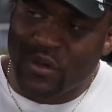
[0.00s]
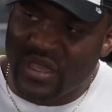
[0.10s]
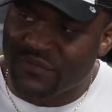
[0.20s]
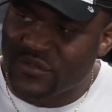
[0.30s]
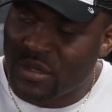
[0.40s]

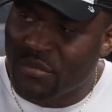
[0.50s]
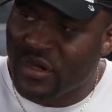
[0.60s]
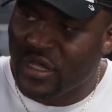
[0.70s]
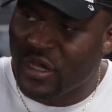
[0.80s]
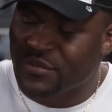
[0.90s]
If
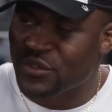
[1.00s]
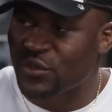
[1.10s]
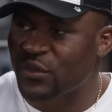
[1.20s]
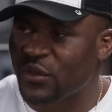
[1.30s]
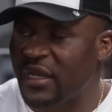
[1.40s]
somebody helps
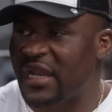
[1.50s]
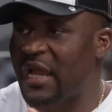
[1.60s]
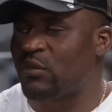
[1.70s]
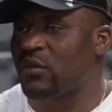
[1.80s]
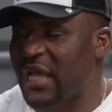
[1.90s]
you,
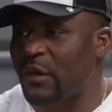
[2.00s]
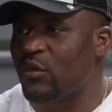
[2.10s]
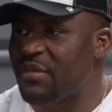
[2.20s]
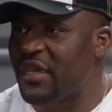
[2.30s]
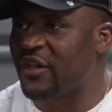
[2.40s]
that, that
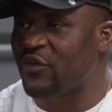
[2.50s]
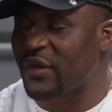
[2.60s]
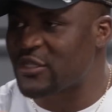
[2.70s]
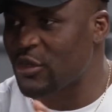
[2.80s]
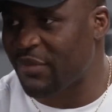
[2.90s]
will be a
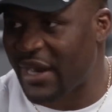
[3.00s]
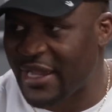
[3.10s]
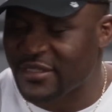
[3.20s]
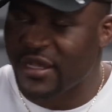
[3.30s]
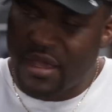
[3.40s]
great surprise.